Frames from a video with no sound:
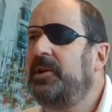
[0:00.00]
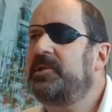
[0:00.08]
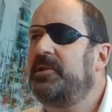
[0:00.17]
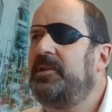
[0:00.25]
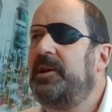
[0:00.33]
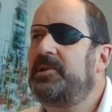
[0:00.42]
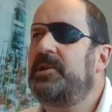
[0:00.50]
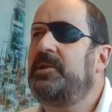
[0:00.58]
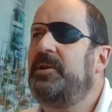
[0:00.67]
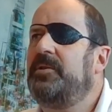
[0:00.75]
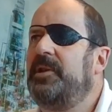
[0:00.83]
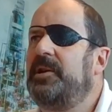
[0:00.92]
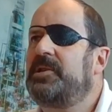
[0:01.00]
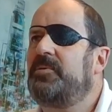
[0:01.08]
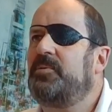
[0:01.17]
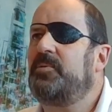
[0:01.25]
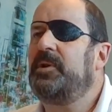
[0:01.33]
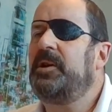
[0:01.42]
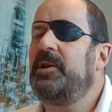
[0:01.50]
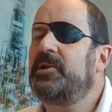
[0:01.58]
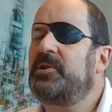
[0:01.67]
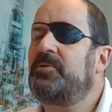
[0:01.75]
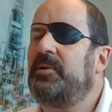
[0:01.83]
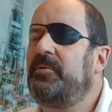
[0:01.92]
that's really
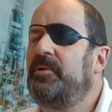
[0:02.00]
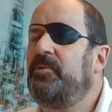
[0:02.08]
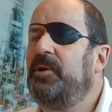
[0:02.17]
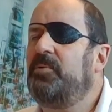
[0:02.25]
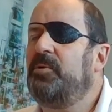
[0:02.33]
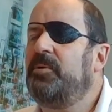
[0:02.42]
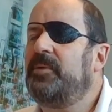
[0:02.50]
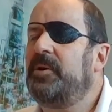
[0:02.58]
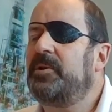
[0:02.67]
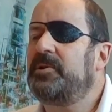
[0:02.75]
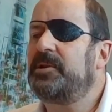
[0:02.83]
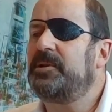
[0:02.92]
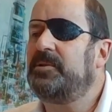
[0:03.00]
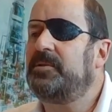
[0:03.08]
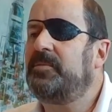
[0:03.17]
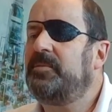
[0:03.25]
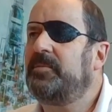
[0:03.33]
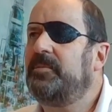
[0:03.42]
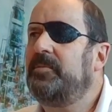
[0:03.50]
a strength area we're focusing on.